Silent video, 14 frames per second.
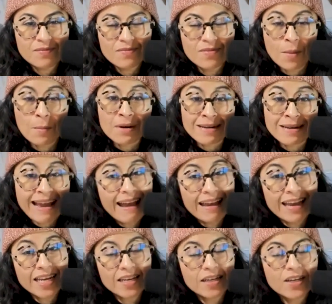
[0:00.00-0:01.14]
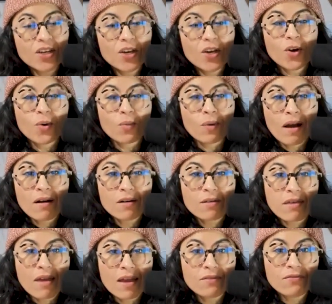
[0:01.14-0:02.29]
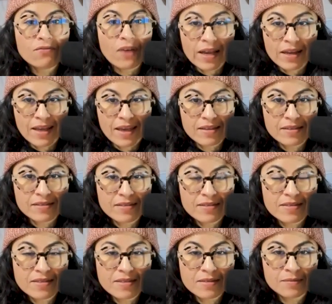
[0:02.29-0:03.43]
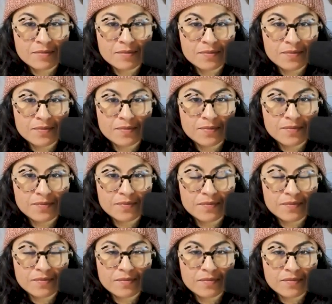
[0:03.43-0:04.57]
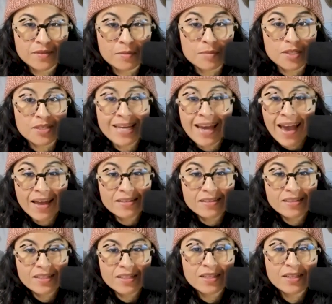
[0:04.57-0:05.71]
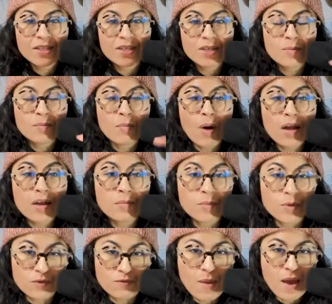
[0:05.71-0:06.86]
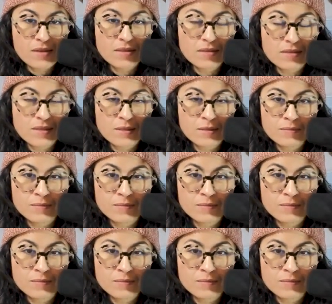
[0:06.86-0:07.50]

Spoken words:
Number 9, wealth and finance. Number 10, body movement.